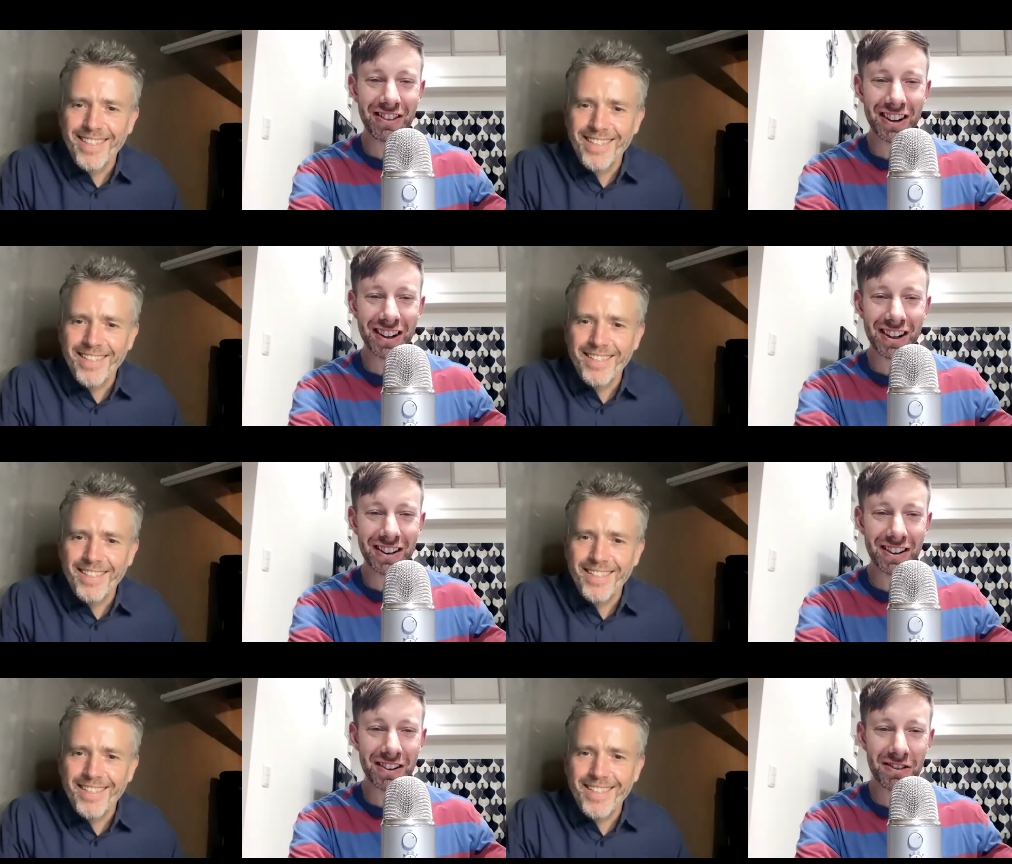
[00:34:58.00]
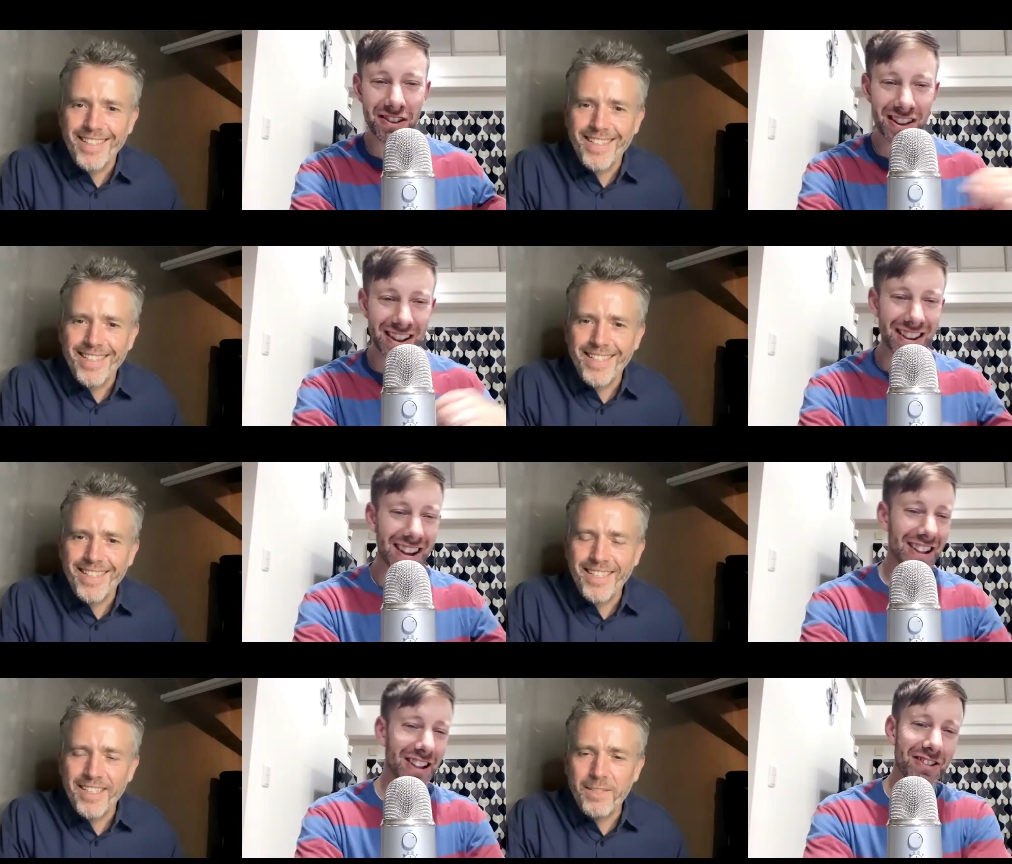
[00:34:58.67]
Speaker 1: Rick, and I really
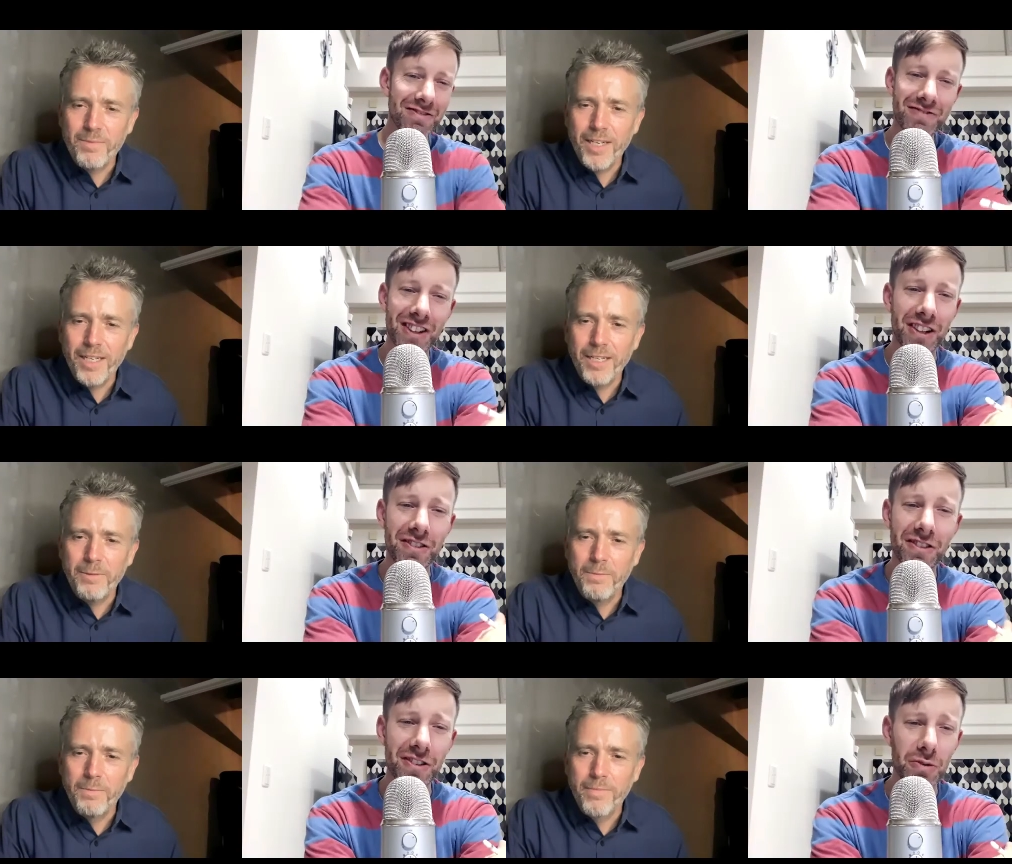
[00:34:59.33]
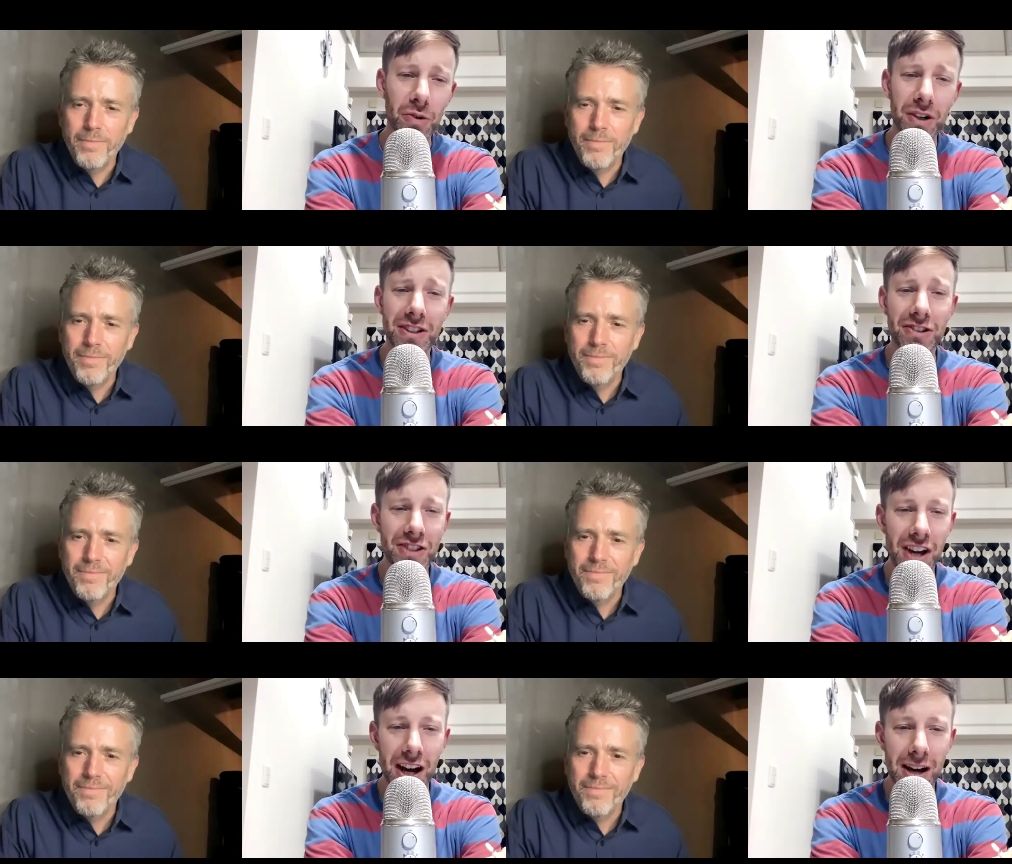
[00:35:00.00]
thank you, you know, for one,
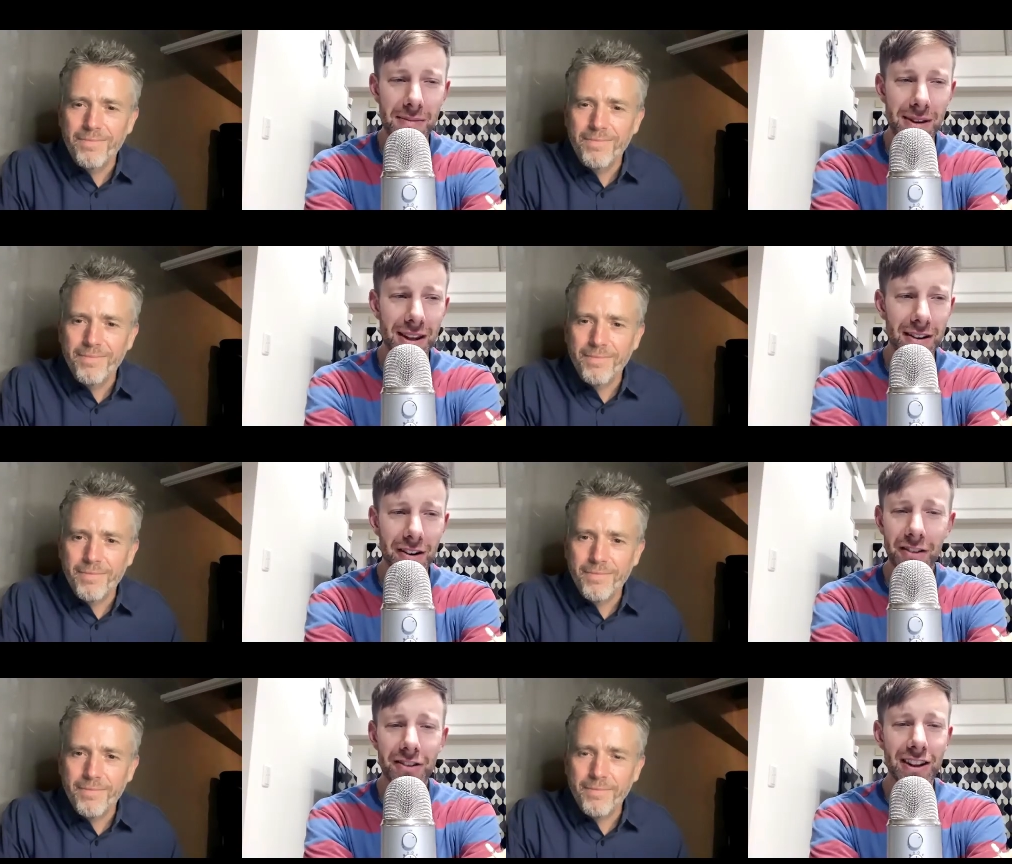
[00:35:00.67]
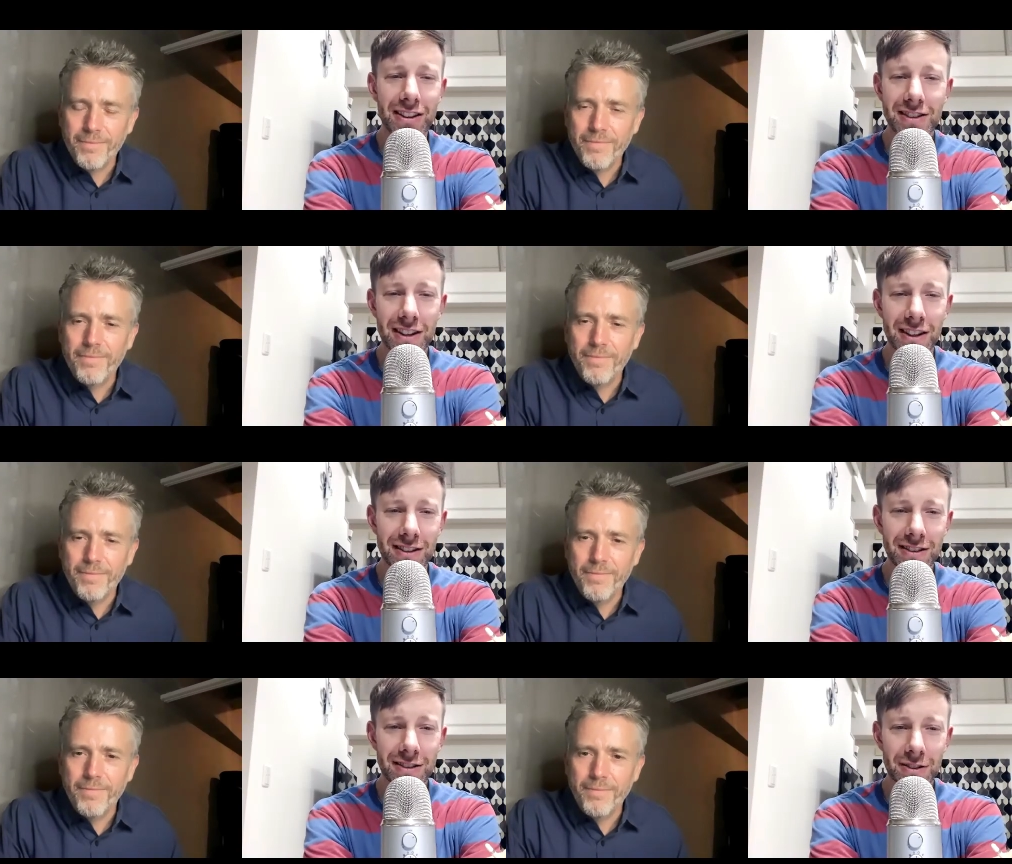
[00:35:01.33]
your time, and then all the
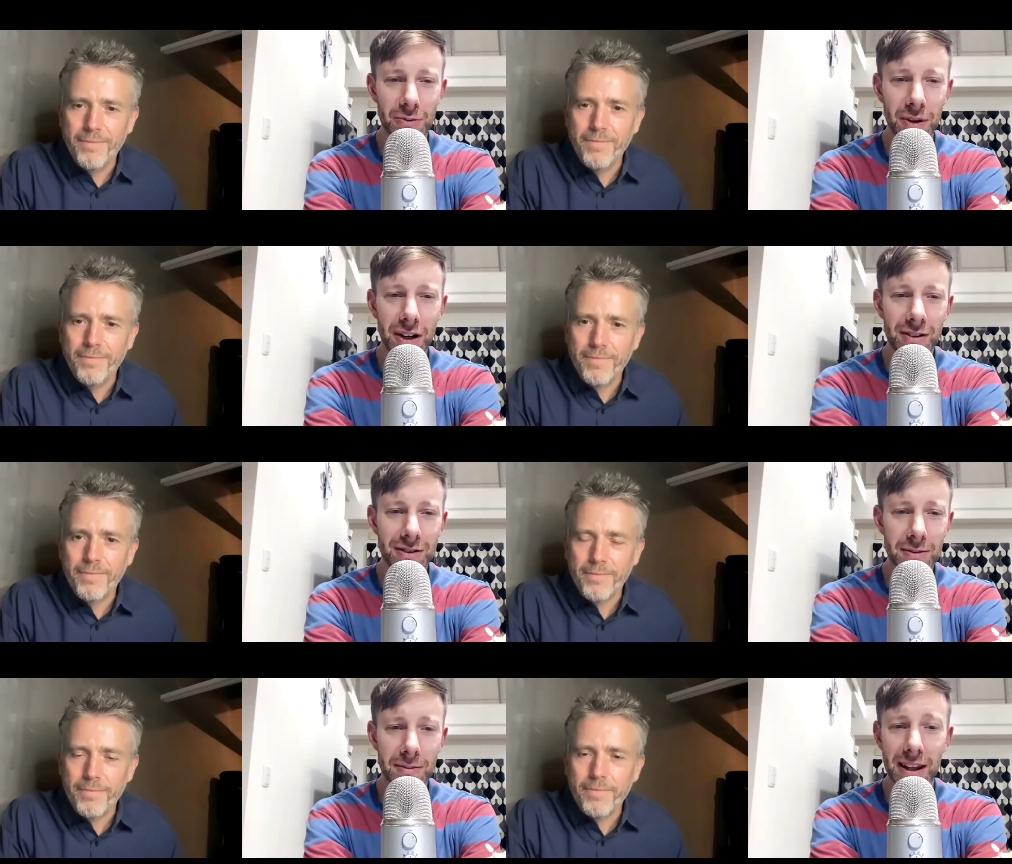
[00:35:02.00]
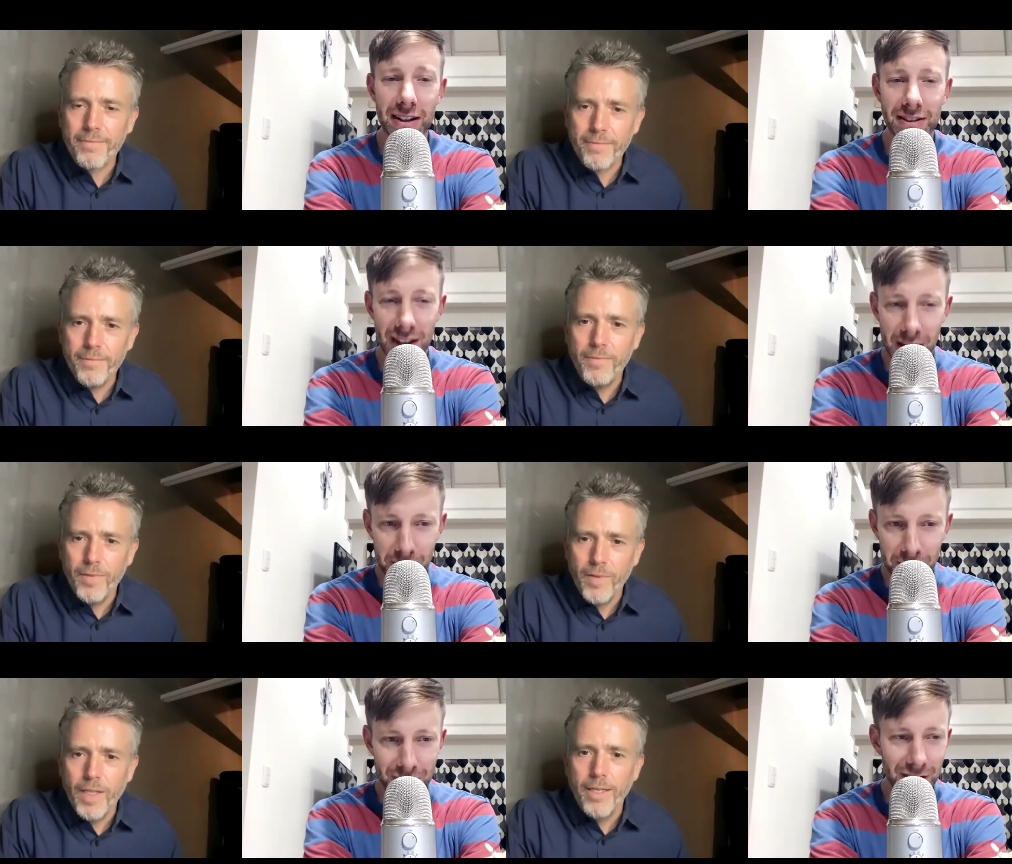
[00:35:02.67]
insights as well, and some of the
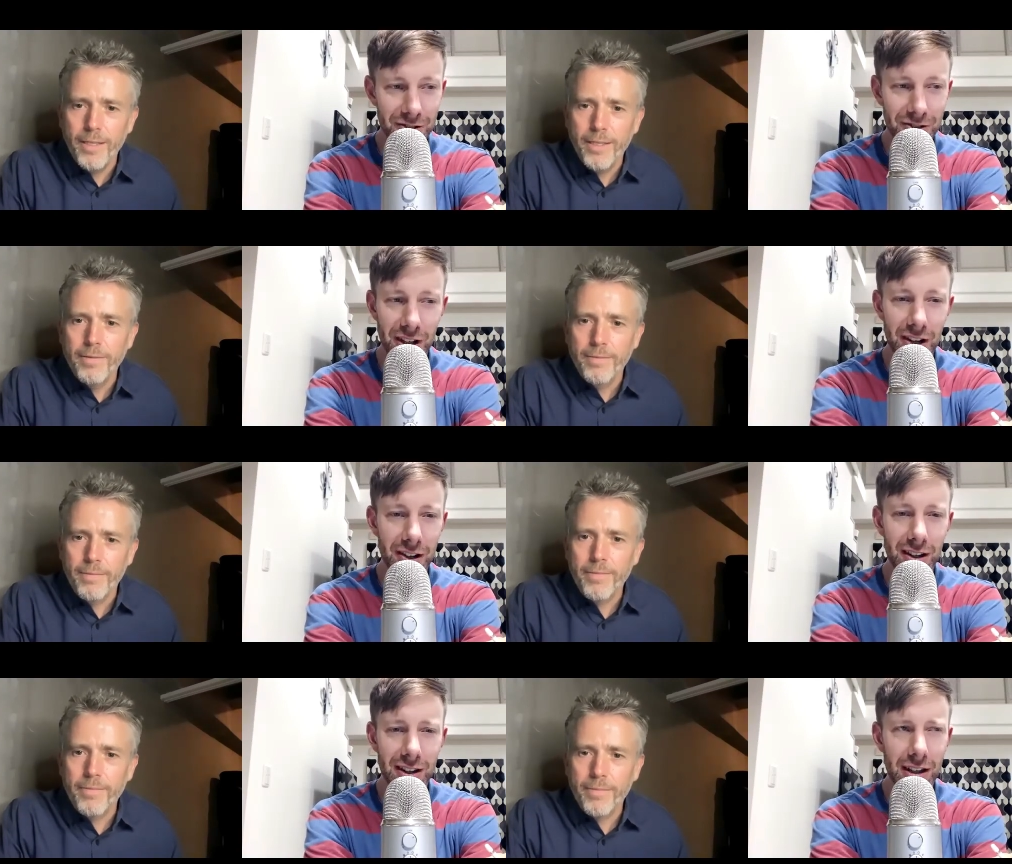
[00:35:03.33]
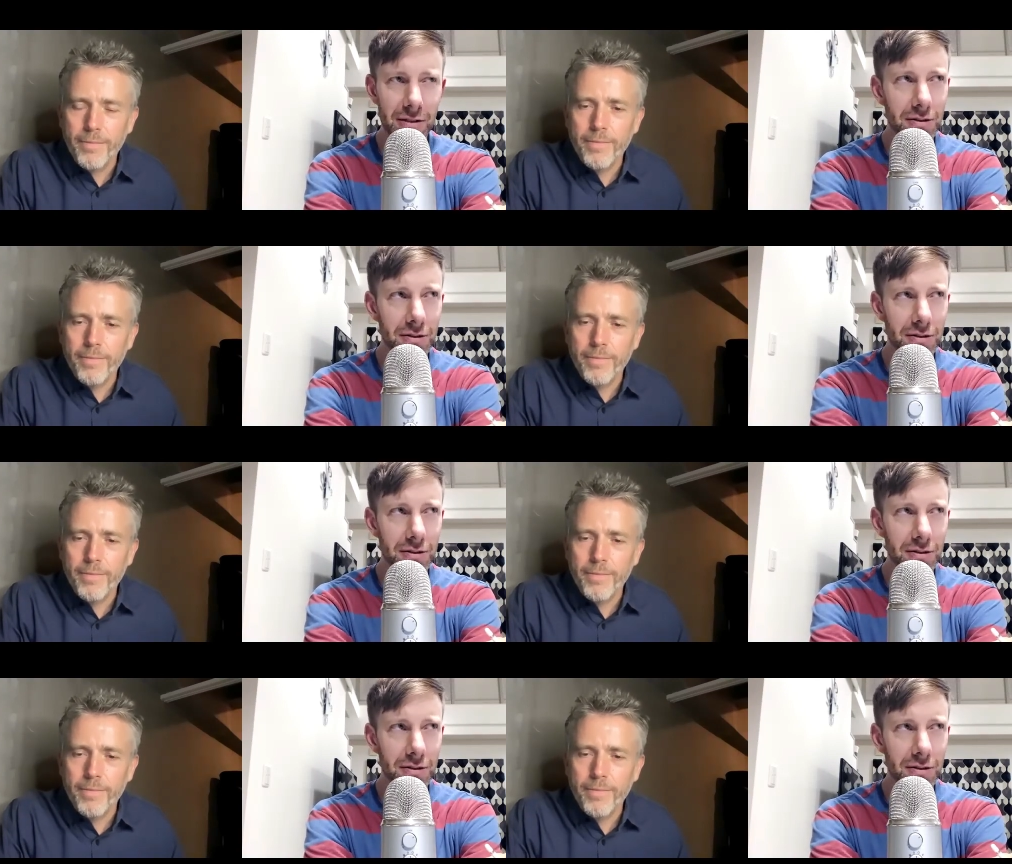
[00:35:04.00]
examples that you shared. I think it